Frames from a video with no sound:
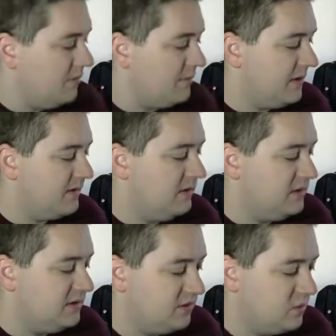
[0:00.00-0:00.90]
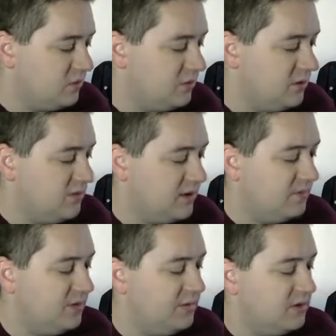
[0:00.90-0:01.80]
I see the Discord blowing
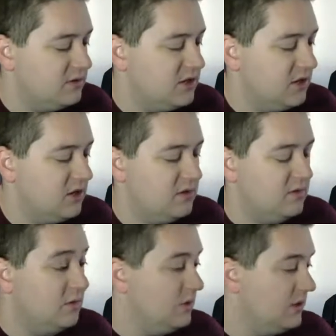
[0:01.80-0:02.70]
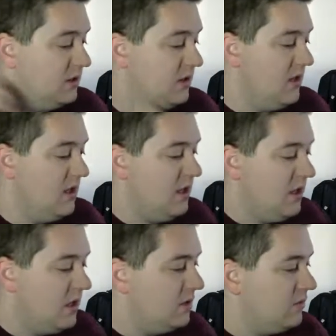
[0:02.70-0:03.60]
up. Let me go check on it real quick.
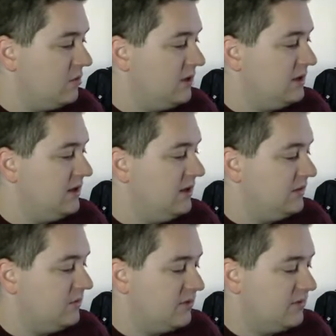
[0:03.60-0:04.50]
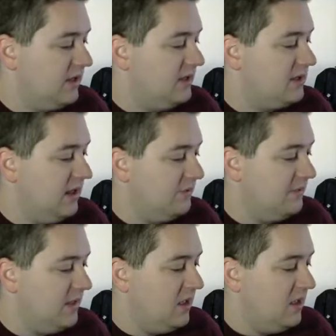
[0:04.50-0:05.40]
Good morning. Today is a wonderful day today.
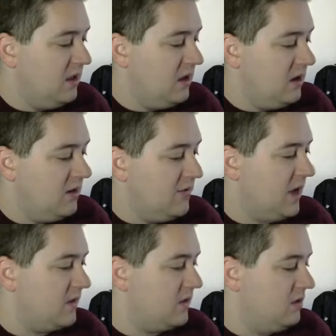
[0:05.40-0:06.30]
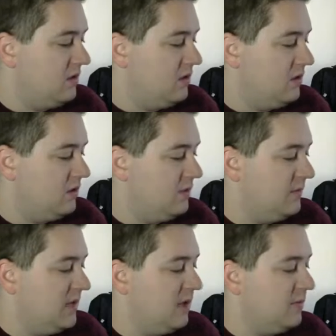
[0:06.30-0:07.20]
Awesome.
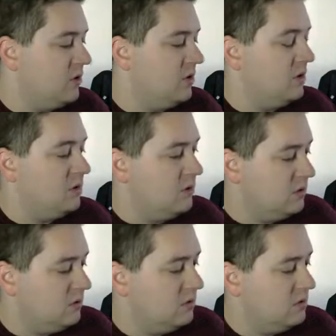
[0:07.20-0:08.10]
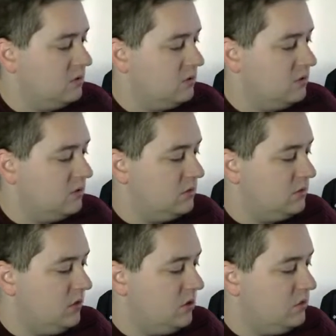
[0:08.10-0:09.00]
Gamer.
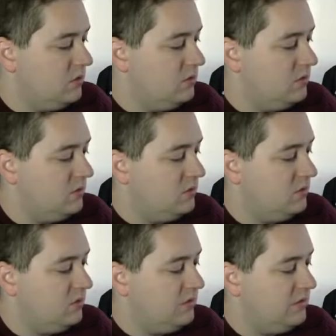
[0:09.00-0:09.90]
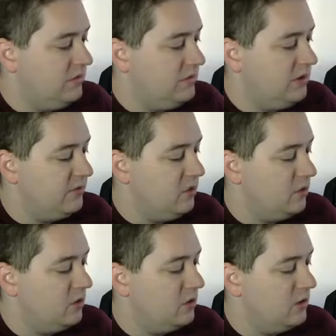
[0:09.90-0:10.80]
Who's Dweeb
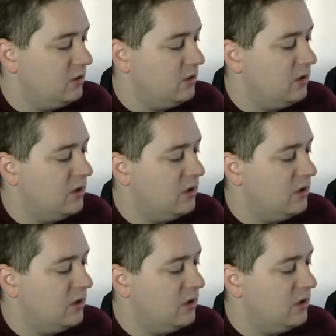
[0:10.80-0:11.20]
Polar?